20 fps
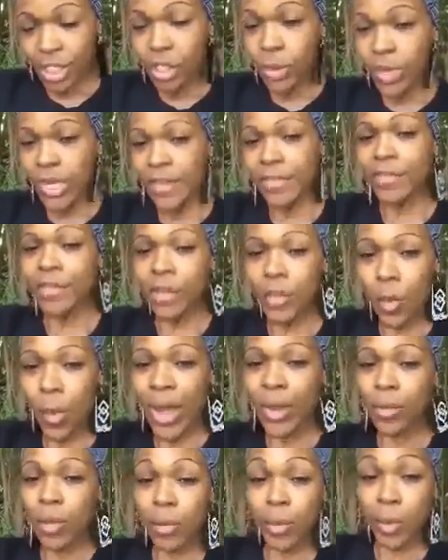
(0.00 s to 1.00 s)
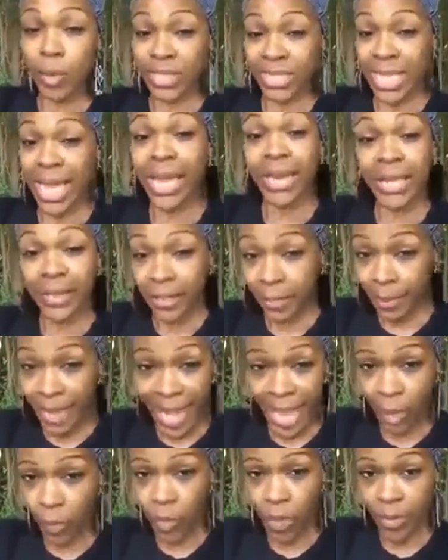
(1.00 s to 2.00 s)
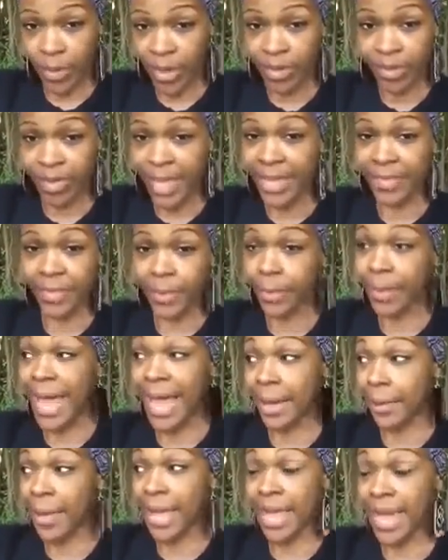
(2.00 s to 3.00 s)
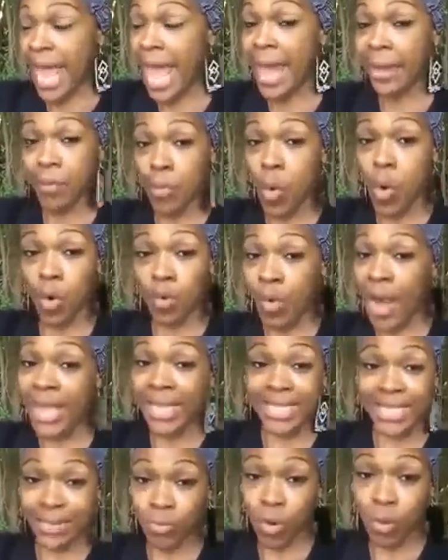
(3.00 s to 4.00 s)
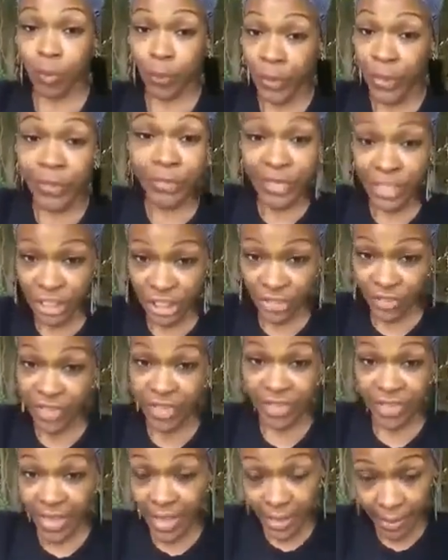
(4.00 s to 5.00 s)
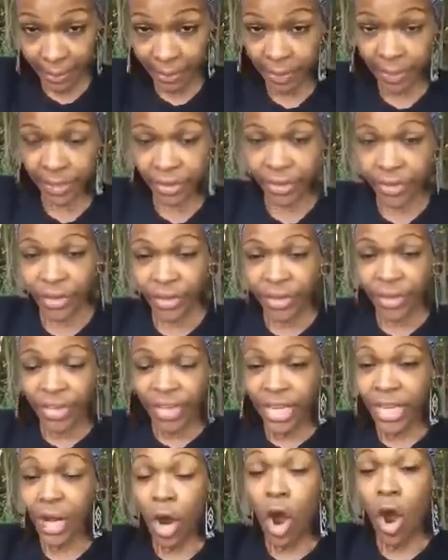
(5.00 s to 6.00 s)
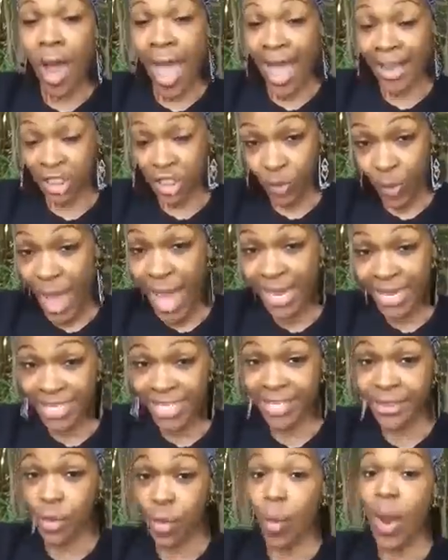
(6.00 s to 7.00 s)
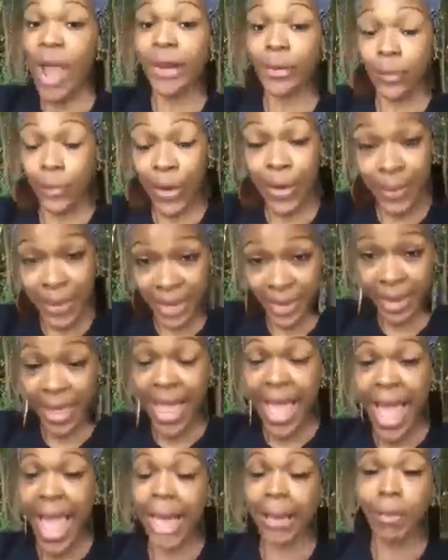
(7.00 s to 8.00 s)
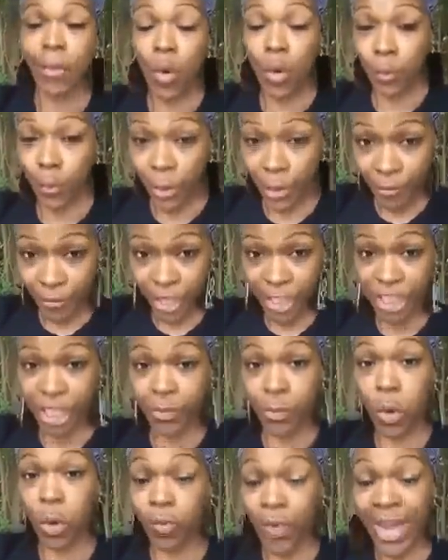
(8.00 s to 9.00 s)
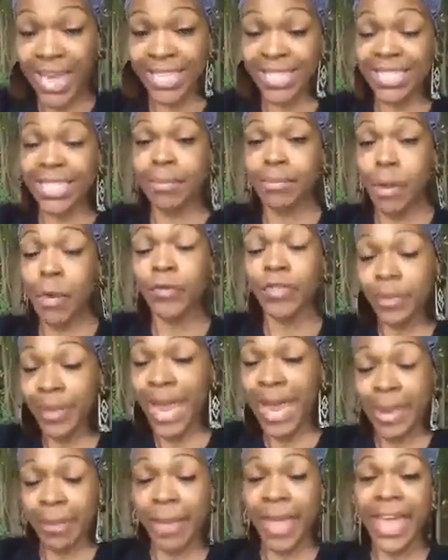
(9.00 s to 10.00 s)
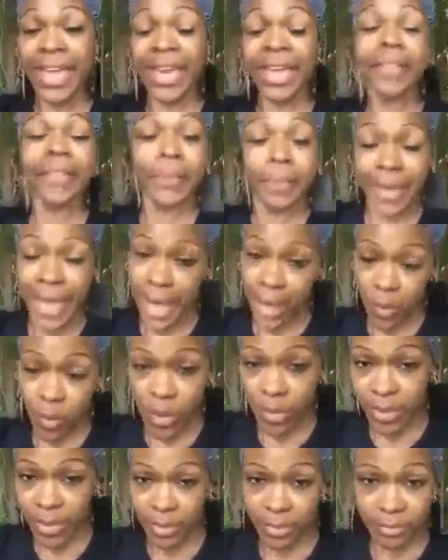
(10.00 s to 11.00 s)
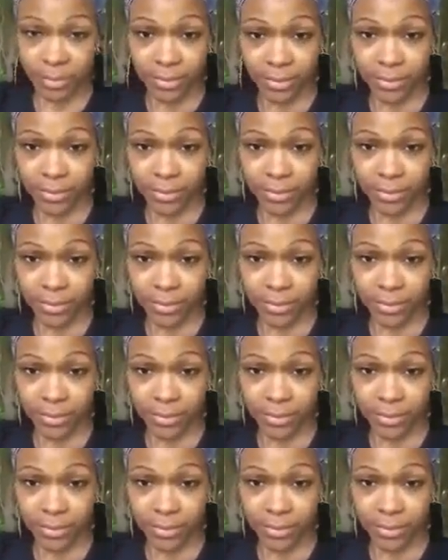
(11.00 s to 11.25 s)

So even though the white woman was telling the black woman that the black man had more rights and more privilege than them, in all actuality, the white woman had more privilege and more rights than both the black man and the black woman.